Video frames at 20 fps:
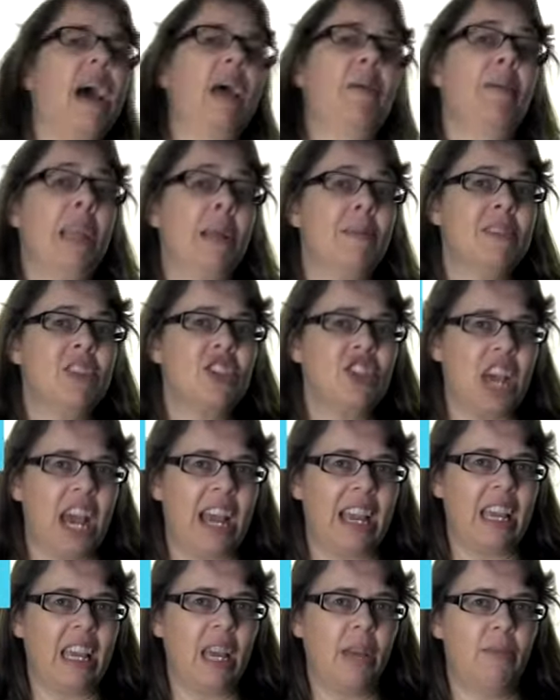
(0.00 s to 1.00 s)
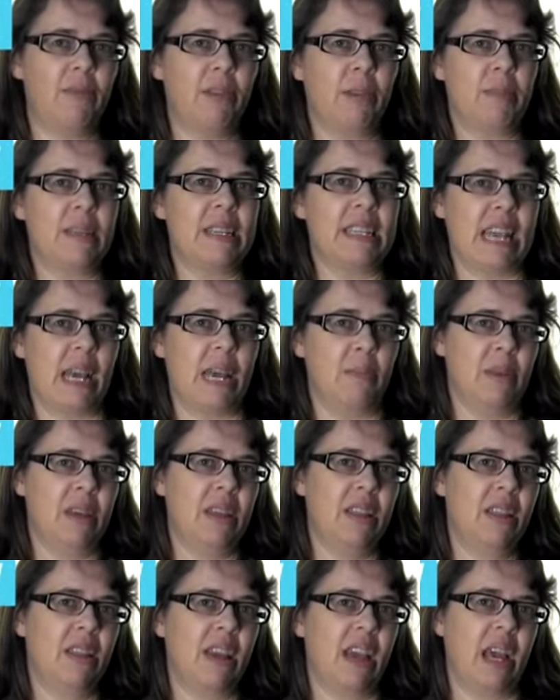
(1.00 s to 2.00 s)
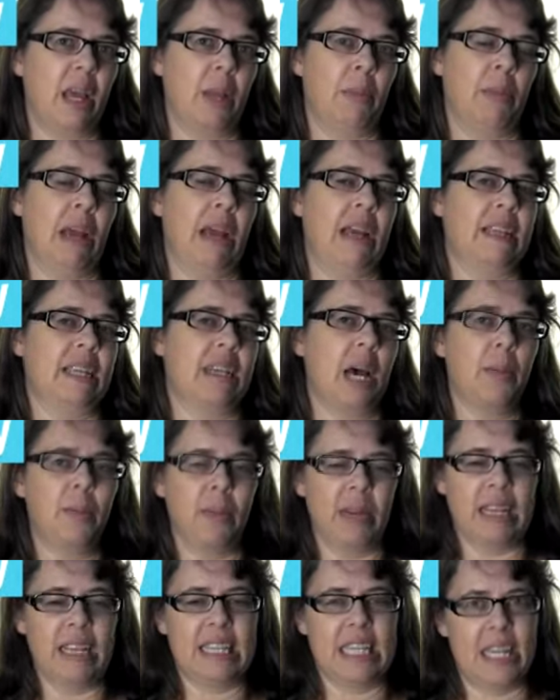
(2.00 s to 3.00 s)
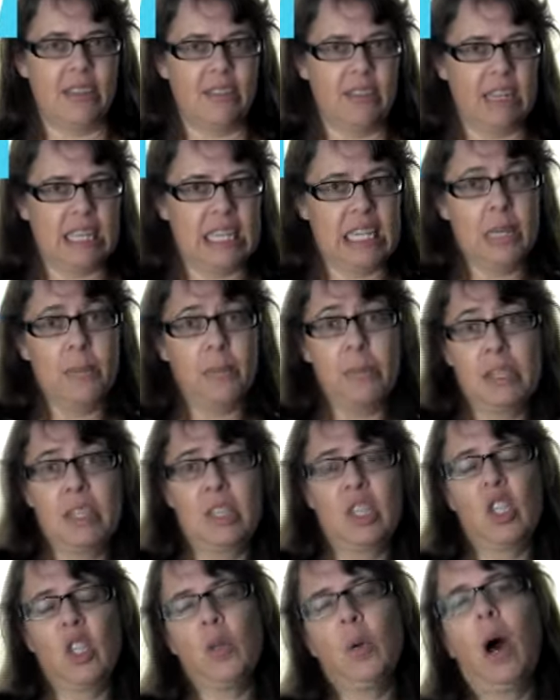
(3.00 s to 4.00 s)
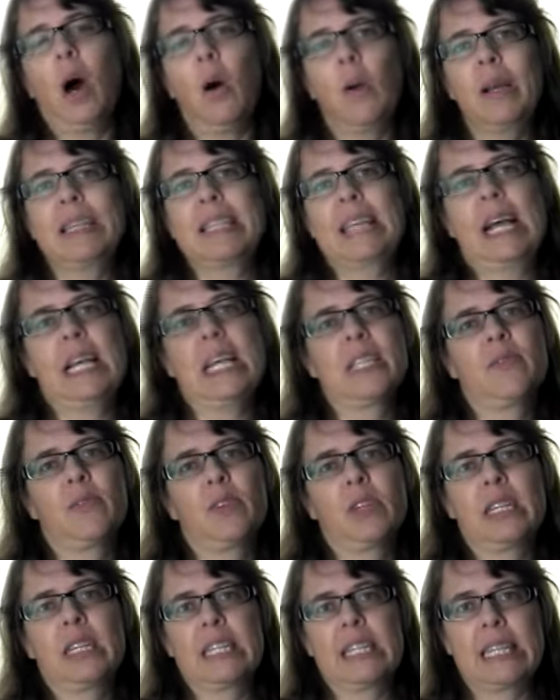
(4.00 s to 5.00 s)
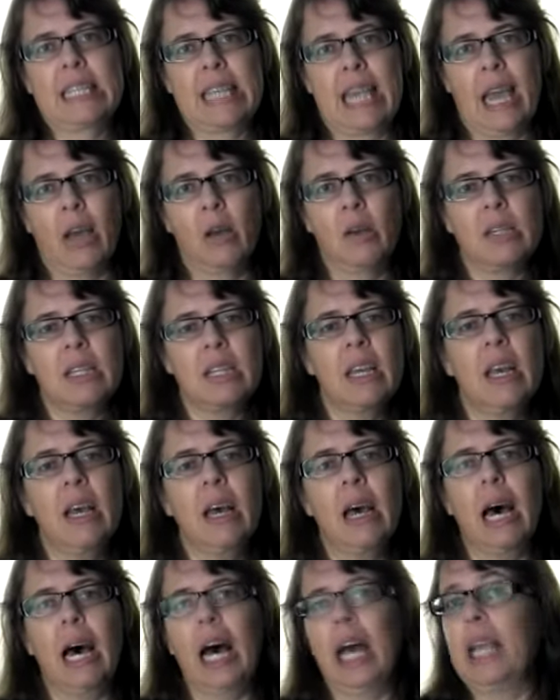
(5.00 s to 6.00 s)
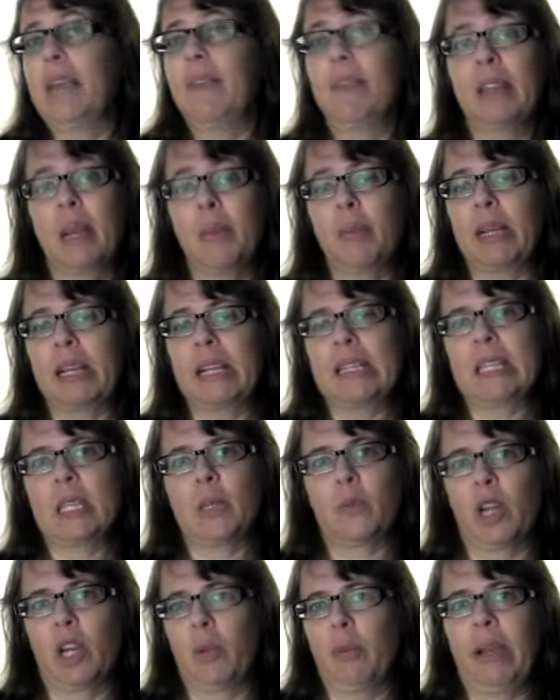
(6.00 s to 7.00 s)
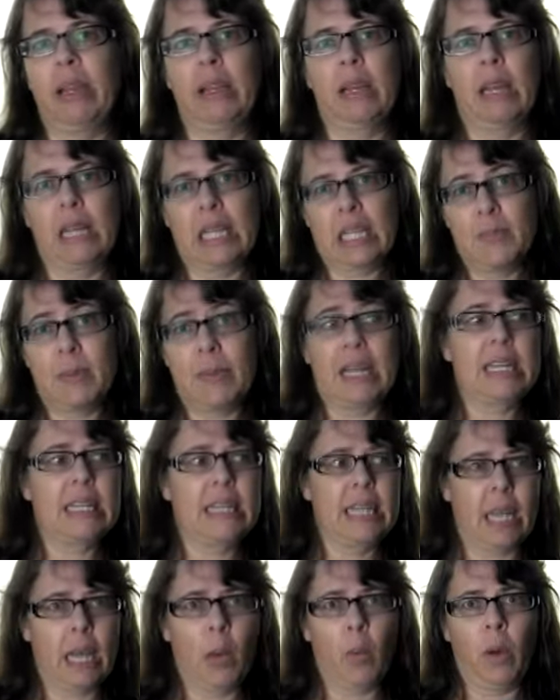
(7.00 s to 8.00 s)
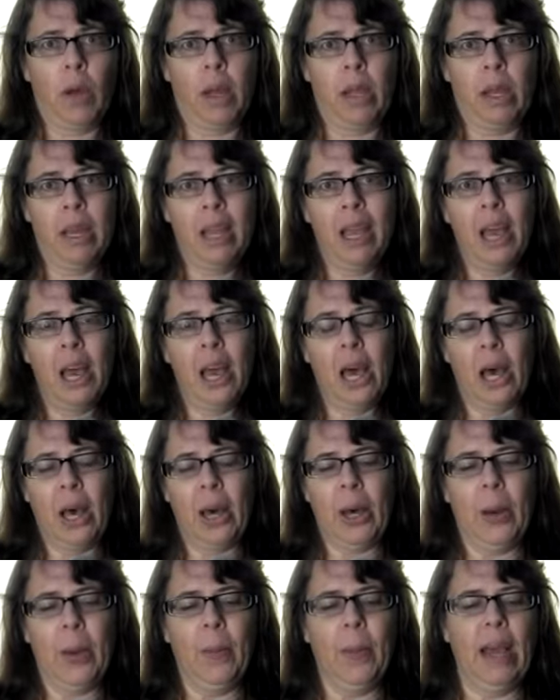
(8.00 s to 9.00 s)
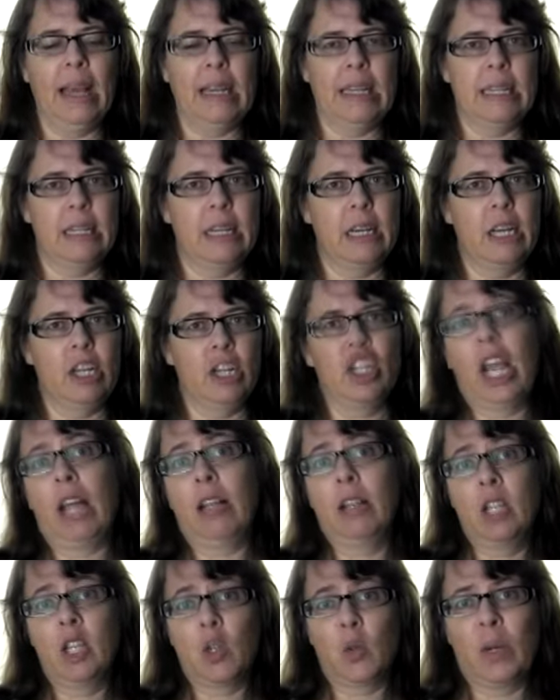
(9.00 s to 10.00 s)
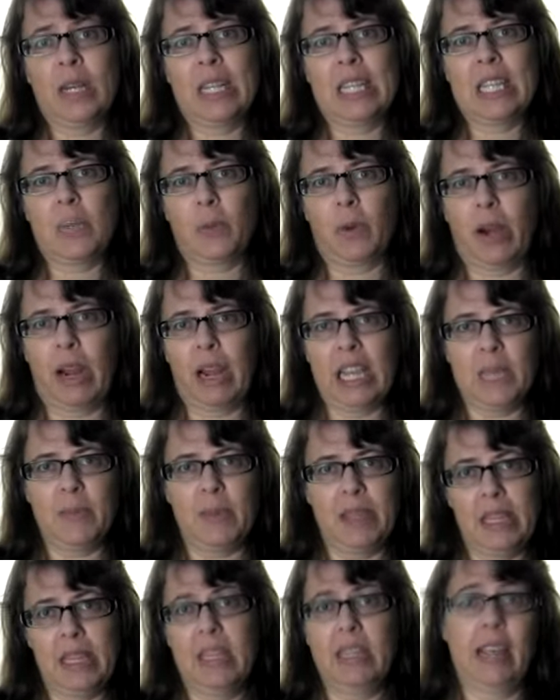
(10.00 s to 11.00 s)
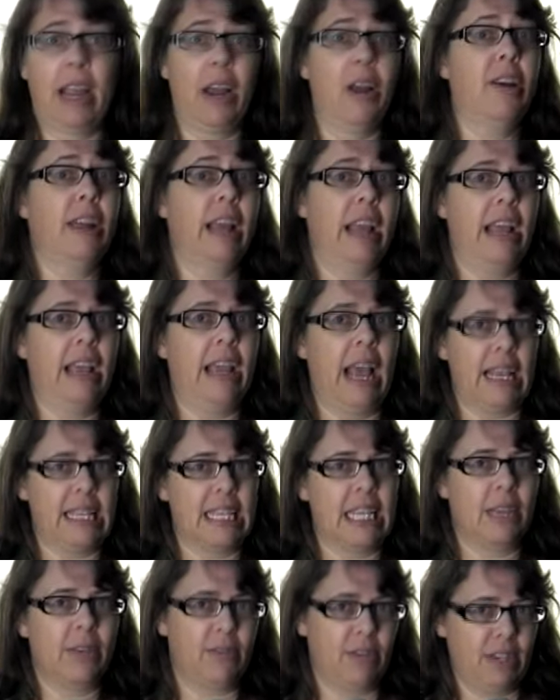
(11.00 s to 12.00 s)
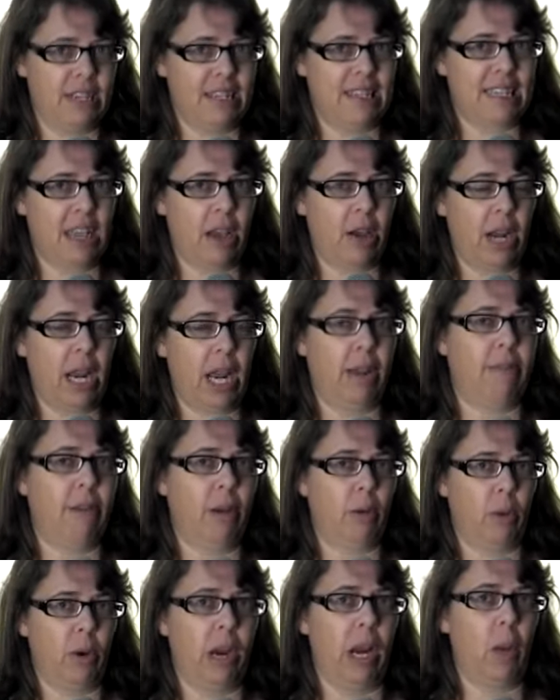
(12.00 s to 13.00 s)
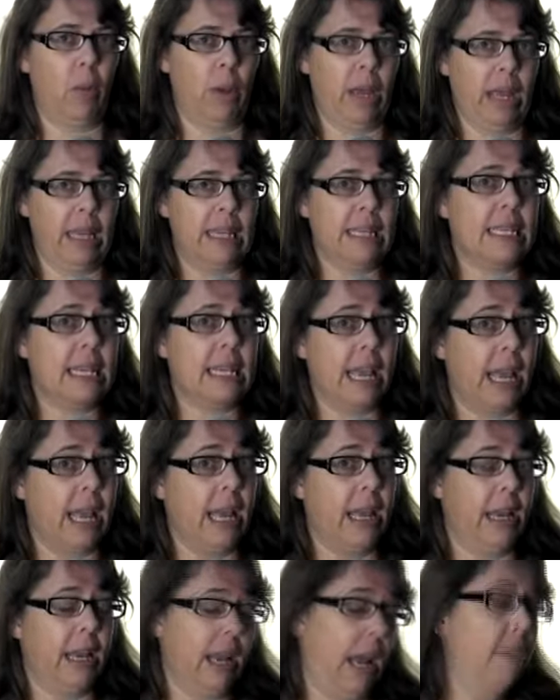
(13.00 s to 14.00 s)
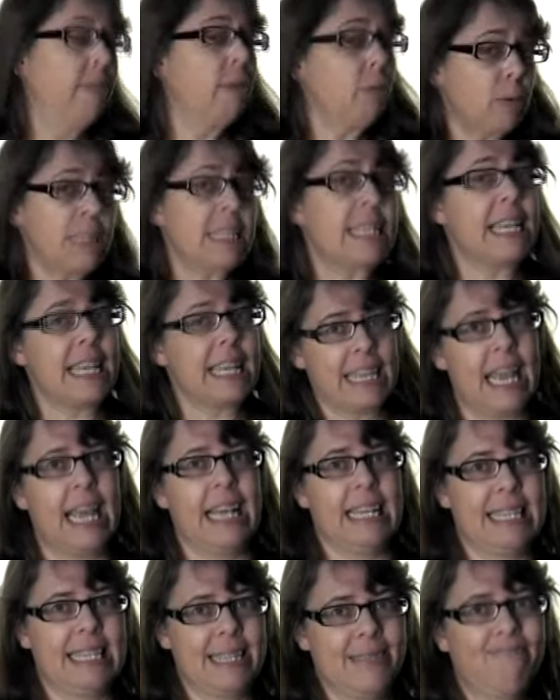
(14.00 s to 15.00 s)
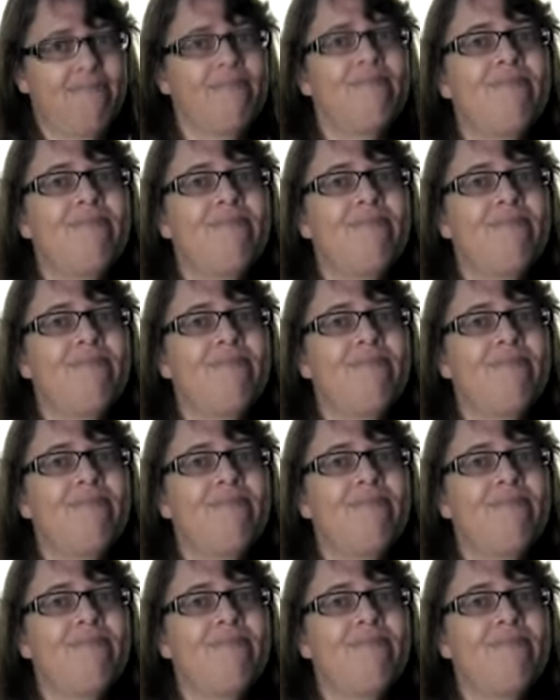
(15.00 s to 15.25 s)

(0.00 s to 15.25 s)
Hi, my name is Jackie. I'm from the Debt Myth, and my top money saving tip is to always ask for a discount, uh, even at places where you might not expect to get one. Um, I did a challenge once where I spent the entire day asking for a discount everywhere I went, and everyone said yes.